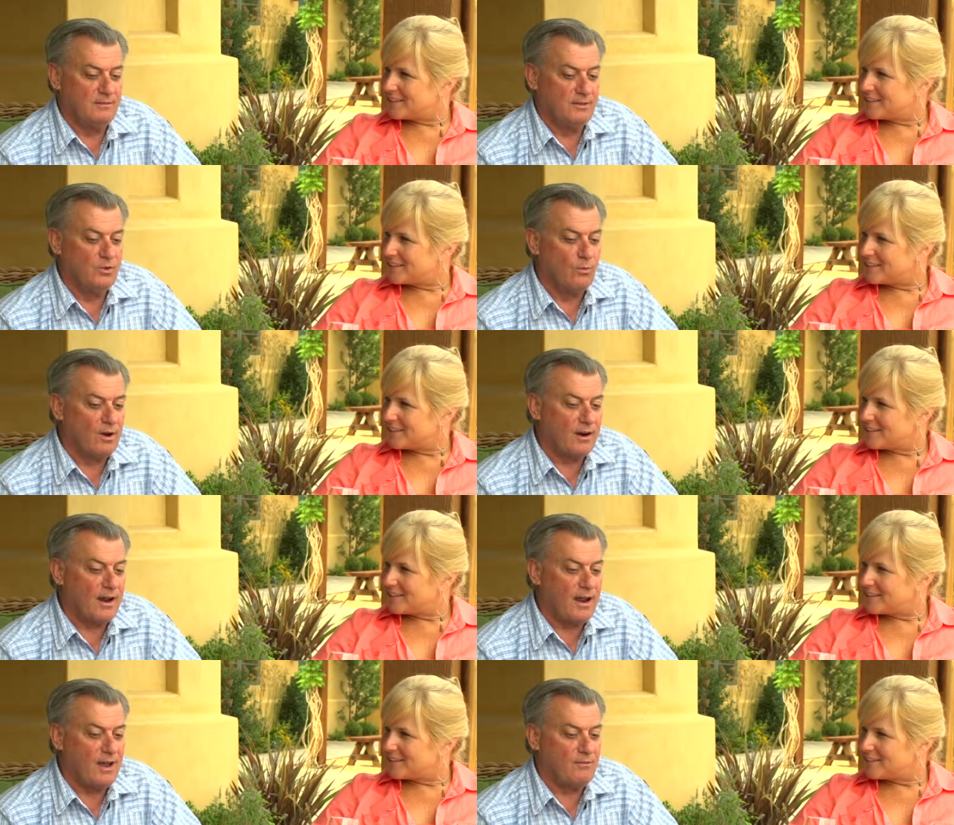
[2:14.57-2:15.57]
Speaker 1: you want to
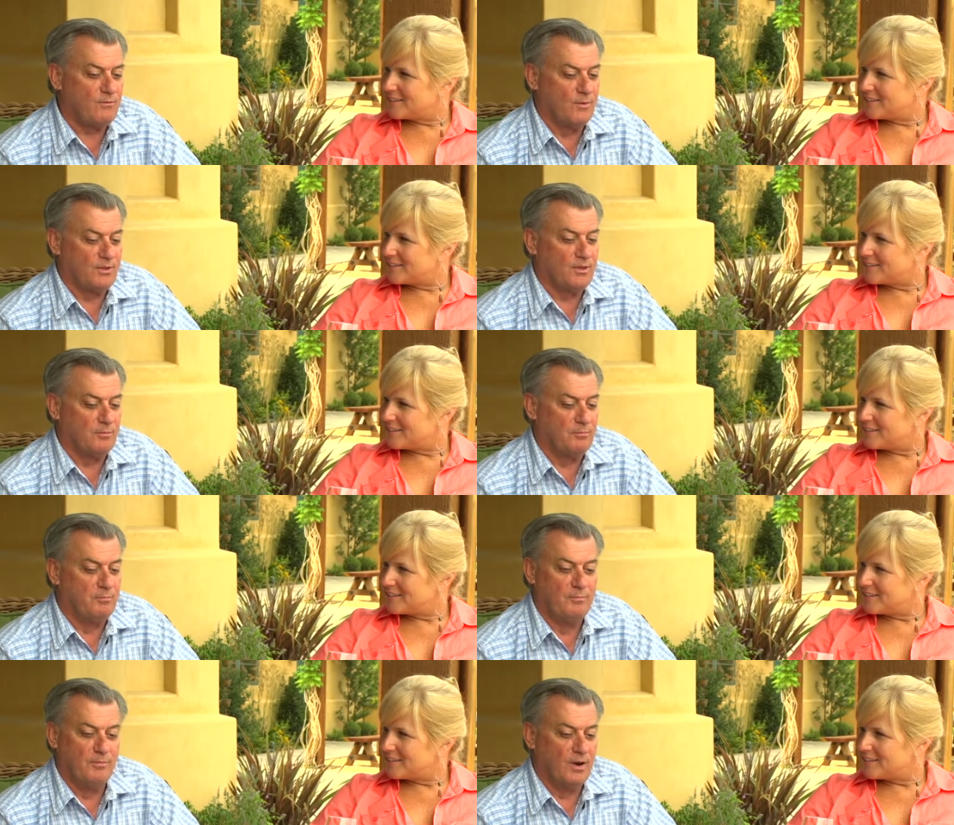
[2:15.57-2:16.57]
have with the
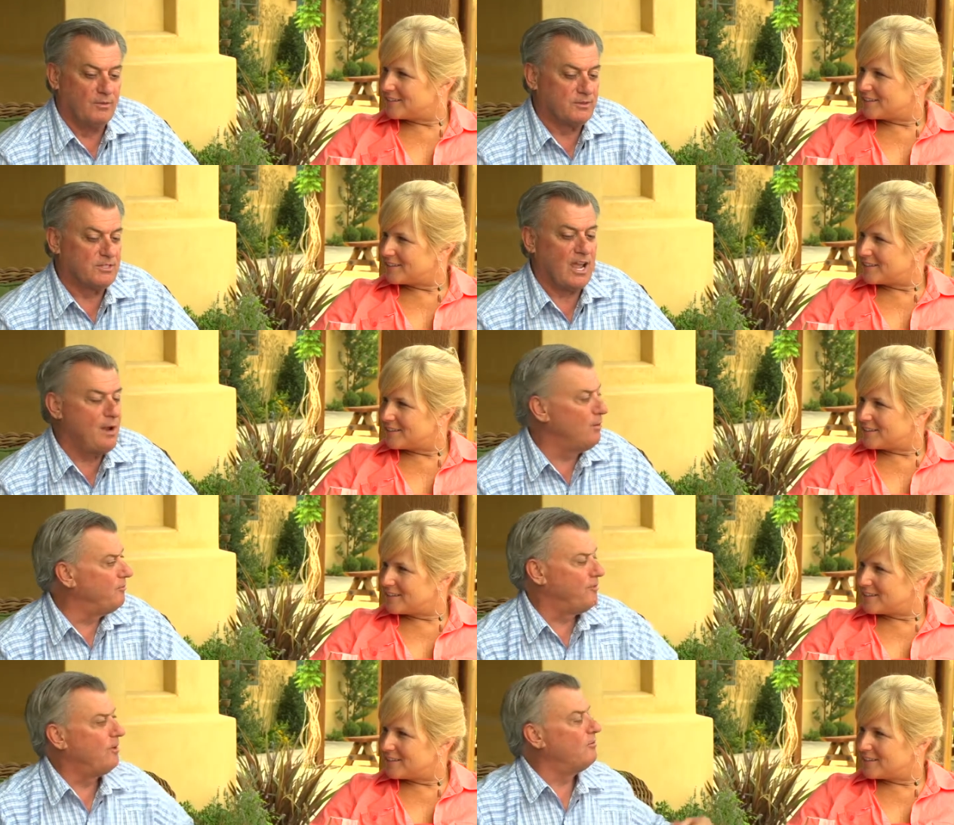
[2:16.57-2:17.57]
a
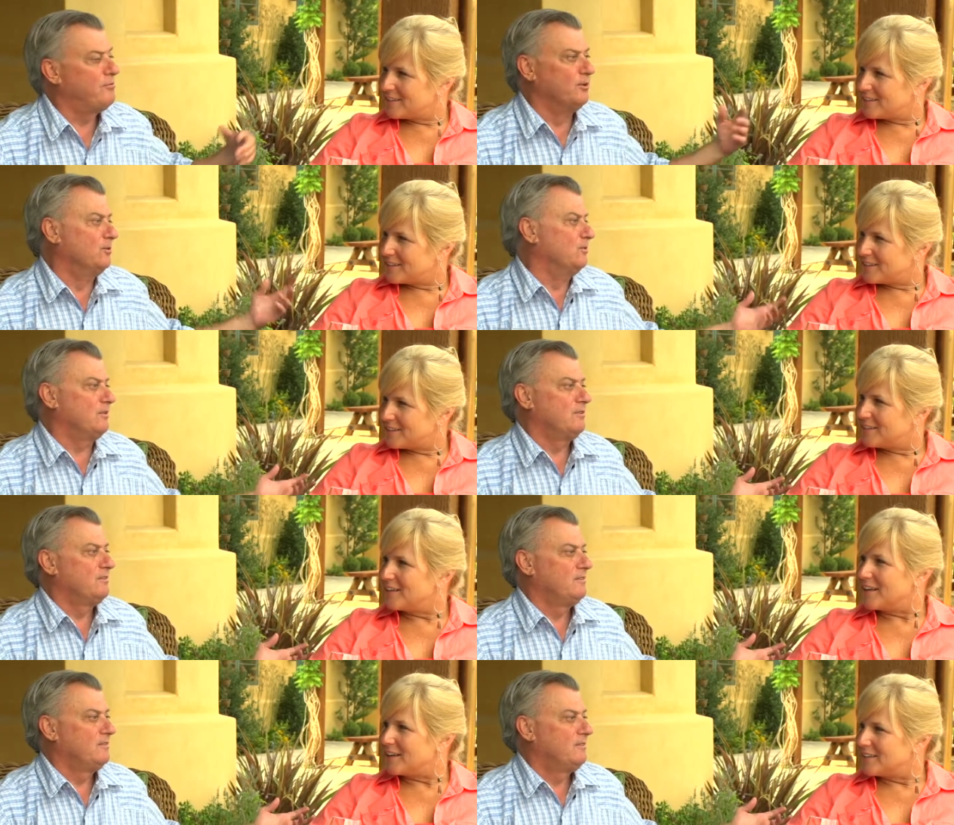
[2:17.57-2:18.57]
table full of food.
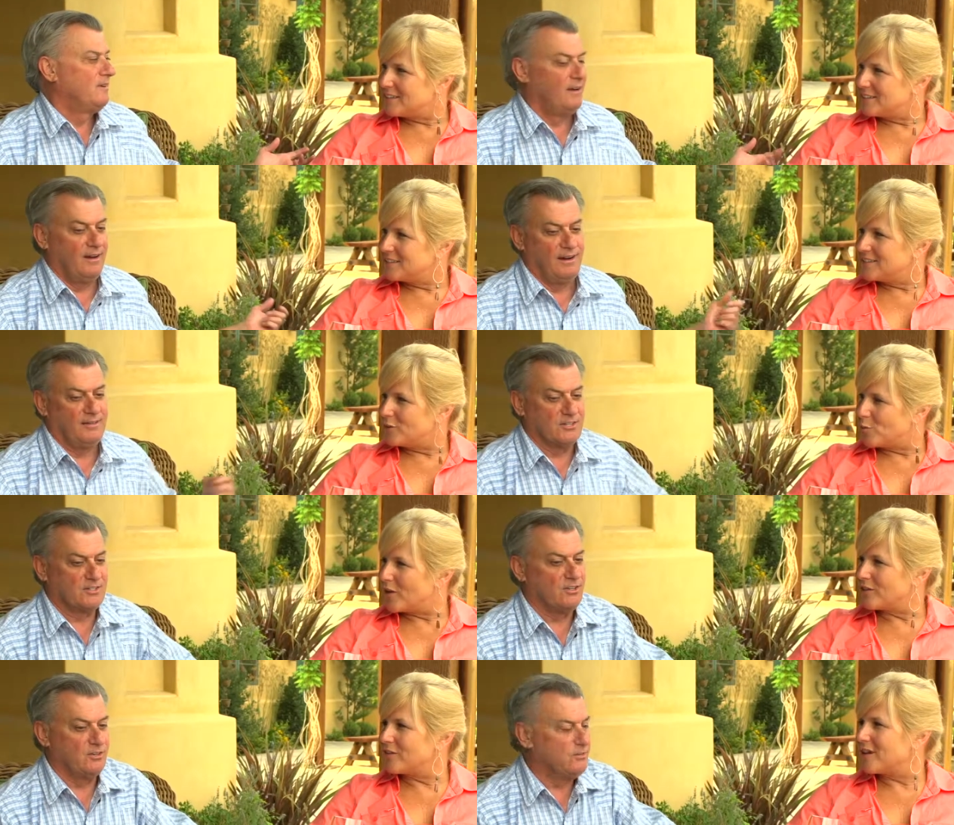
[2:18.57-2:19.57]
Yeah. And just
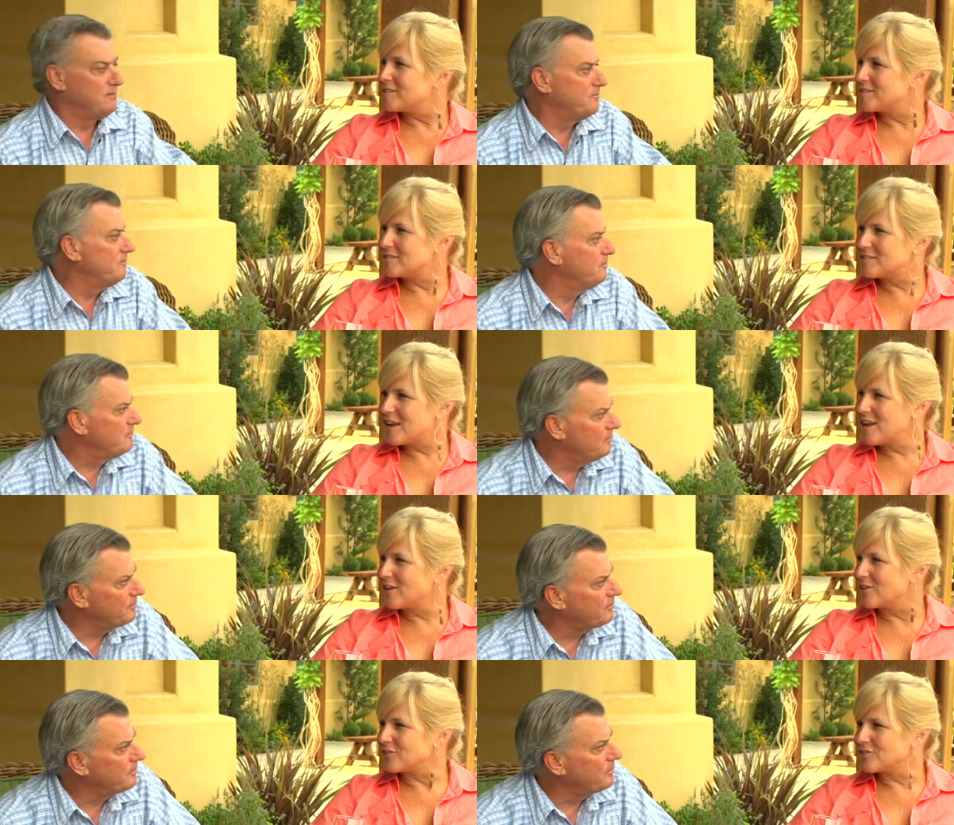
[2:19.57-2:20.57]
whether in, that's
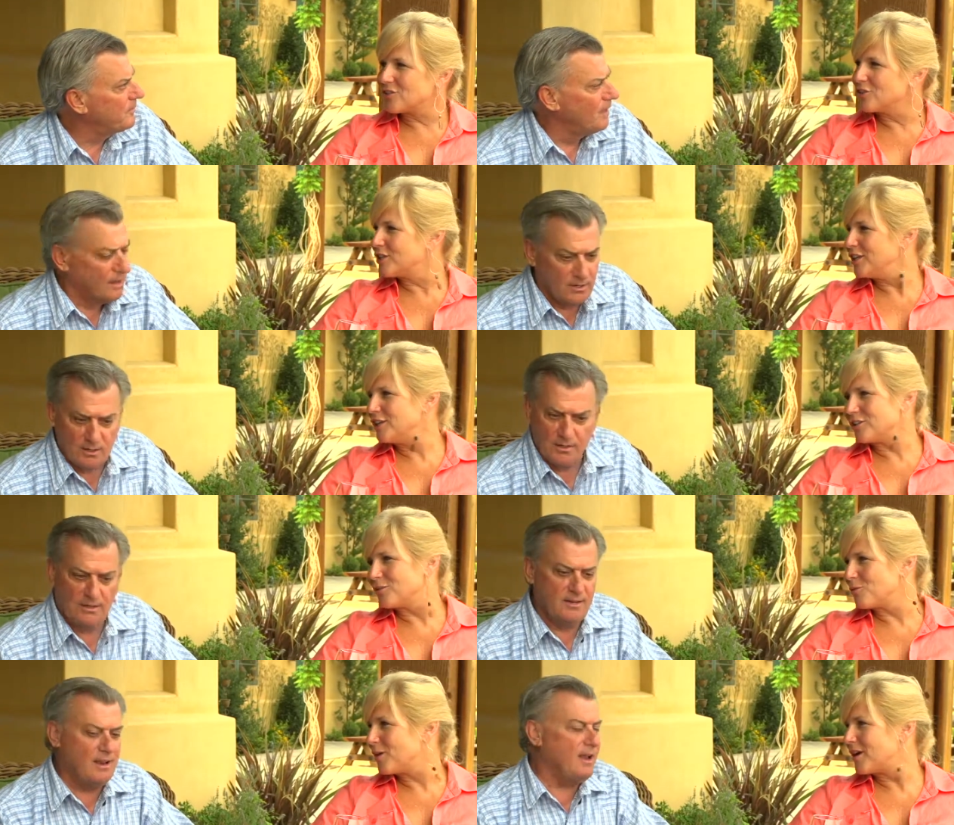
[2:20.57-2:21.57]
Speaker 2: steak or turkey
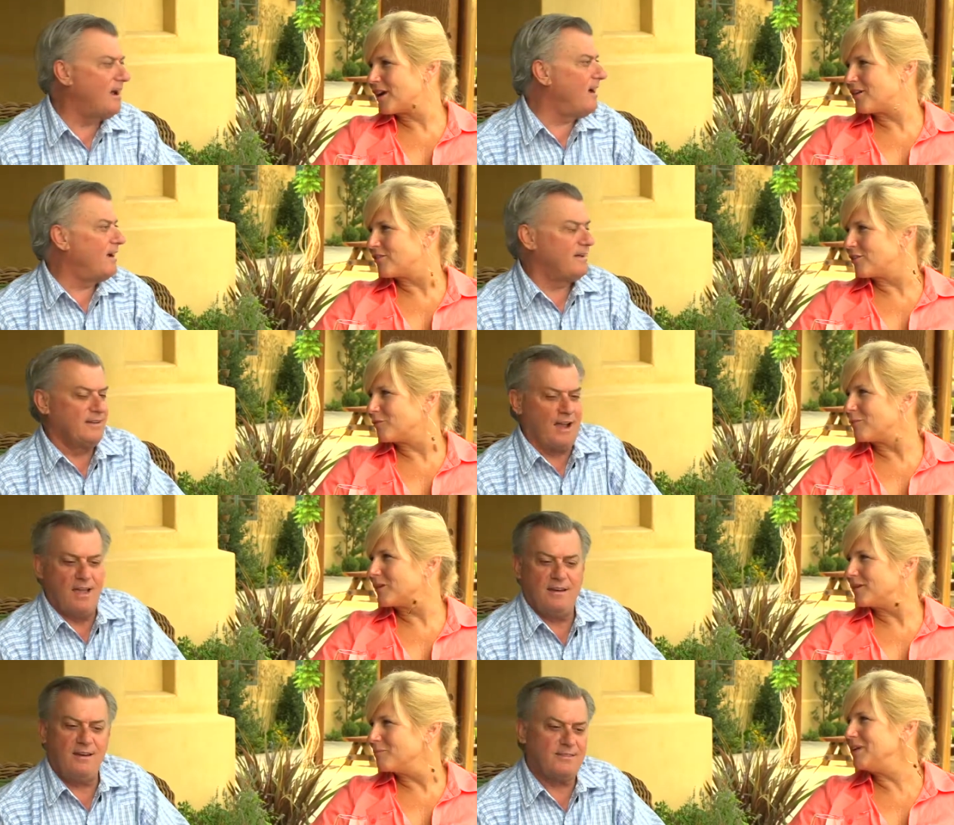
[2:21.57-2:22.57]
or yeah, whatever. Yeah,
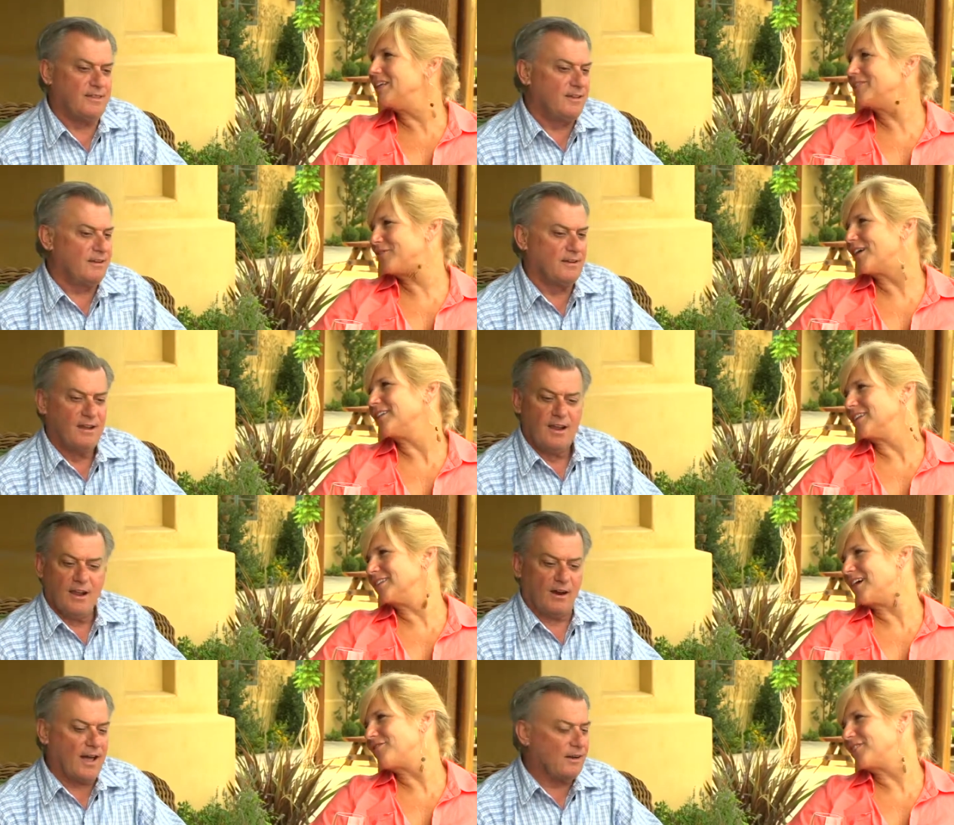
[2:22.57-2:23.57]
anything. Meat
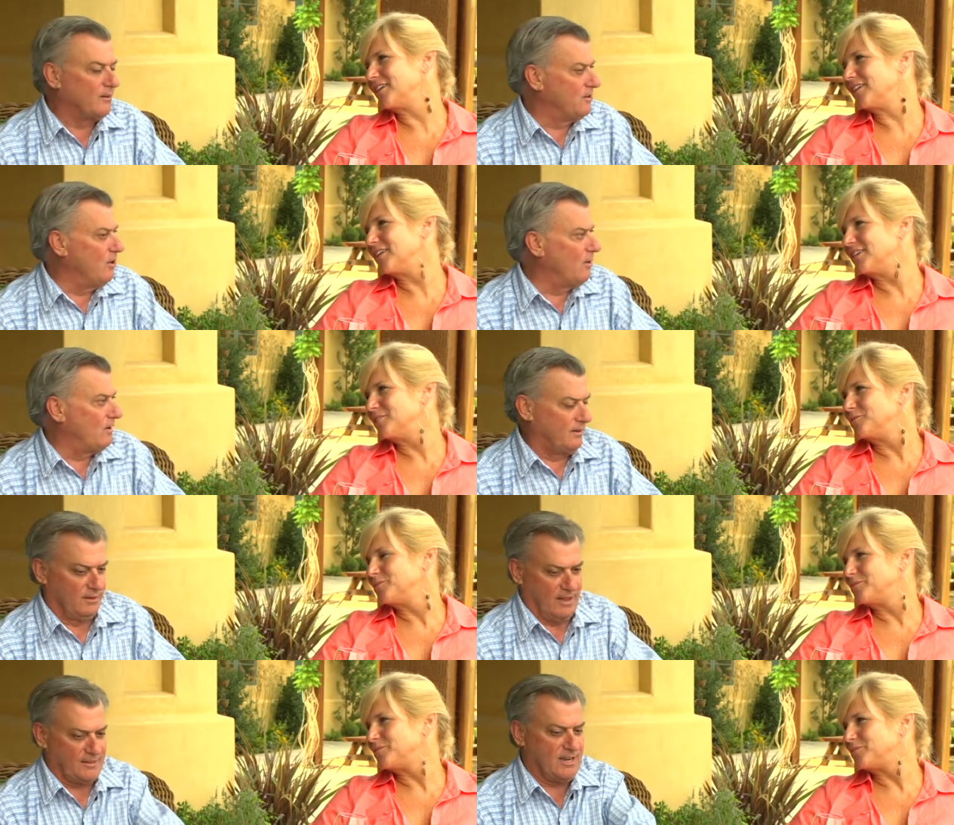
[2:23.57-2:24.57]
friendly, definitely. Lot, you
Speaker 1: know, a
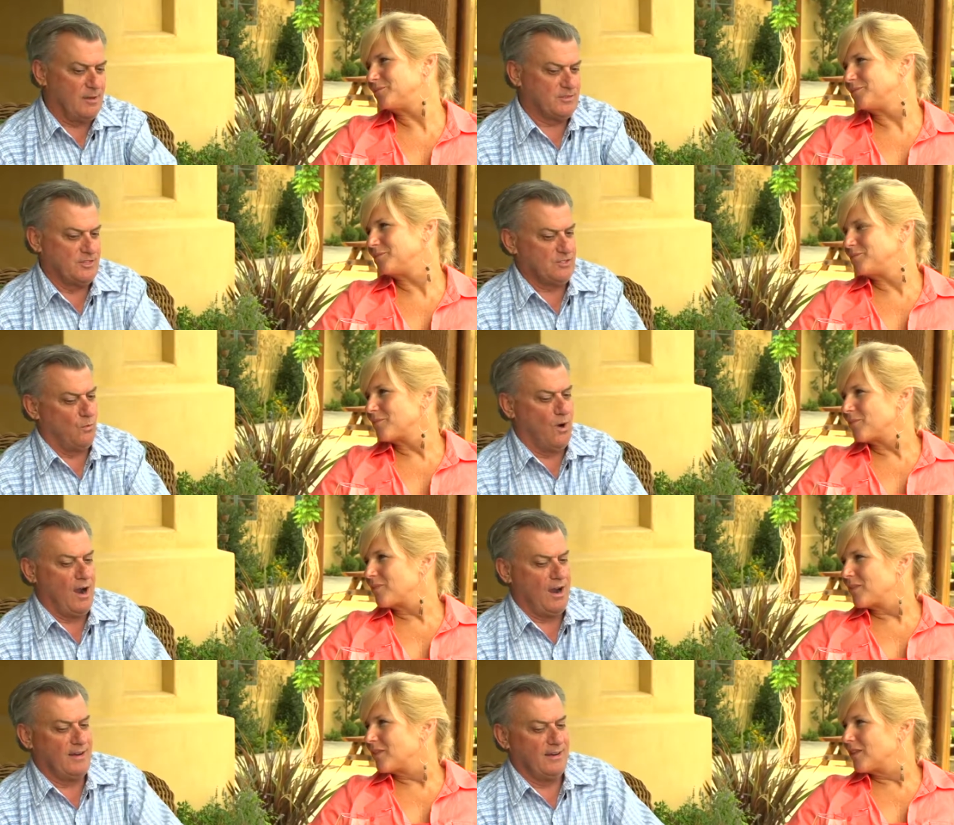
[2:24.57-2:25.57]
lot of times this
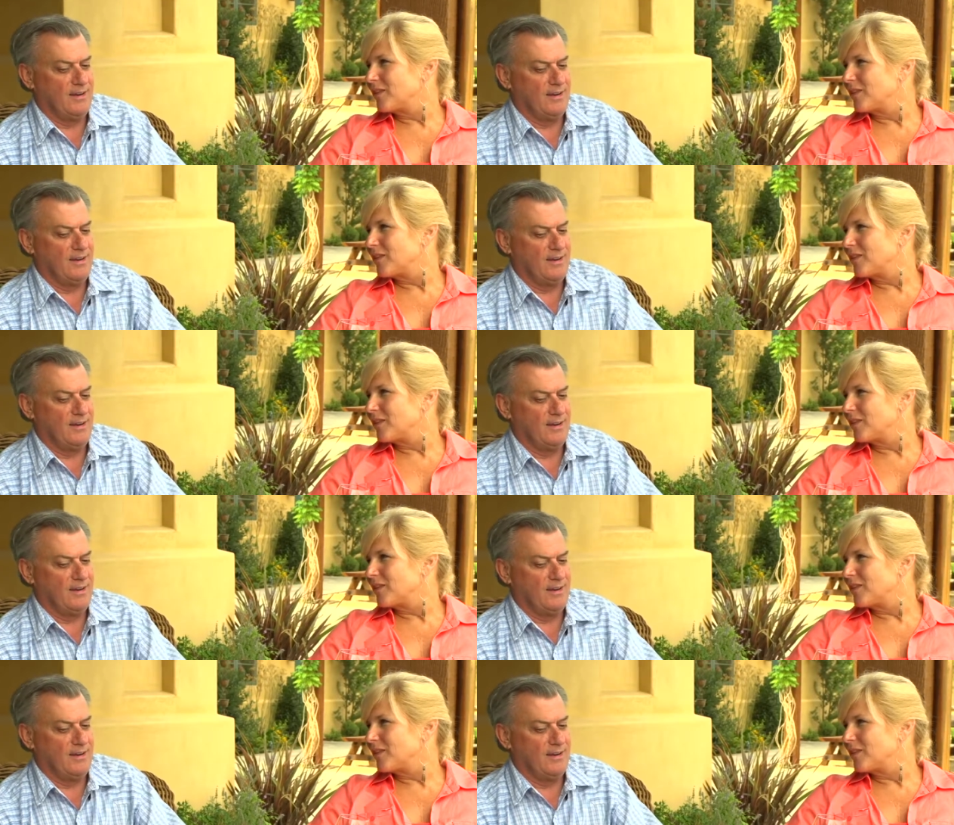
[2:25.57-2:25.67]
wine